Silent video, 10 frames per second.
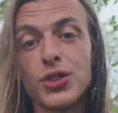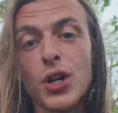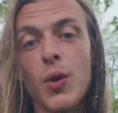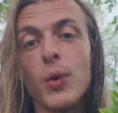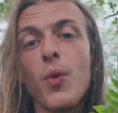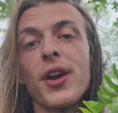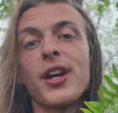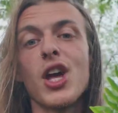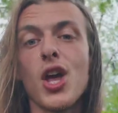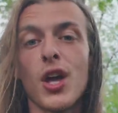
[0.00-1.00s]
So we want
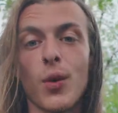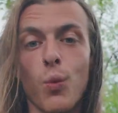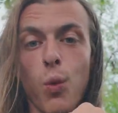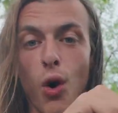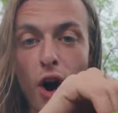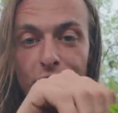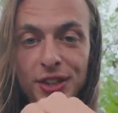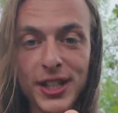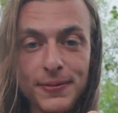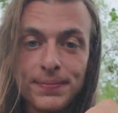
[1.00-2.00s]
to water
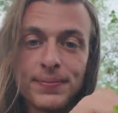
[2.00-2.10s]
it